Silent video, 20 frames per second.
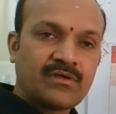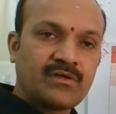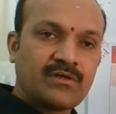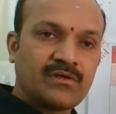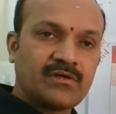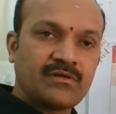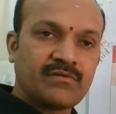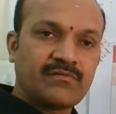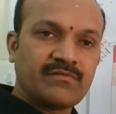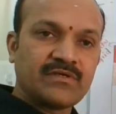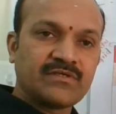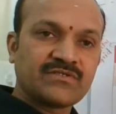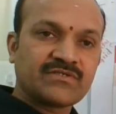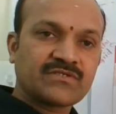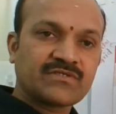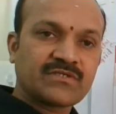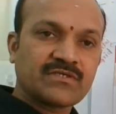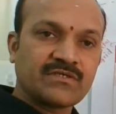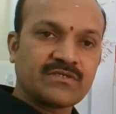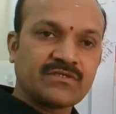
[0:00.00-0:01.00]
we'll
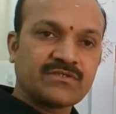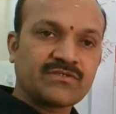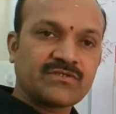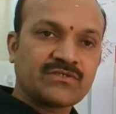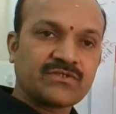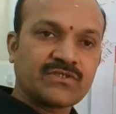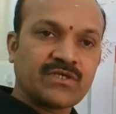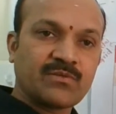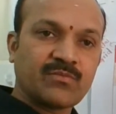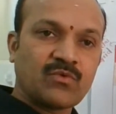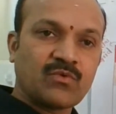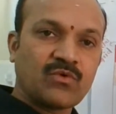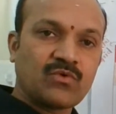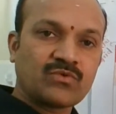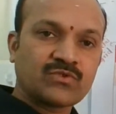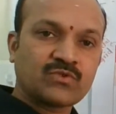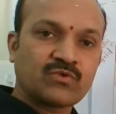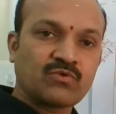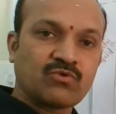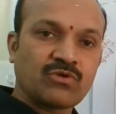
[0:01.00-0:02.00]
discuss
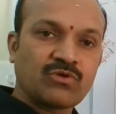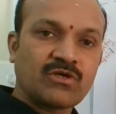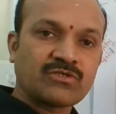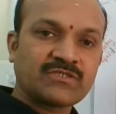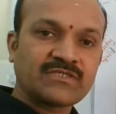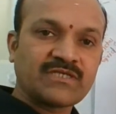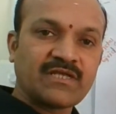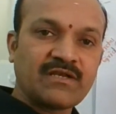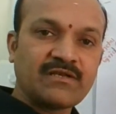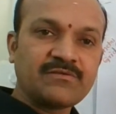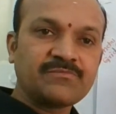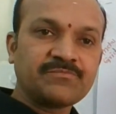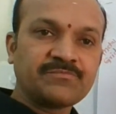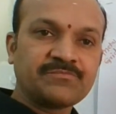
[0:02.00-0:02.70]
about solar cell.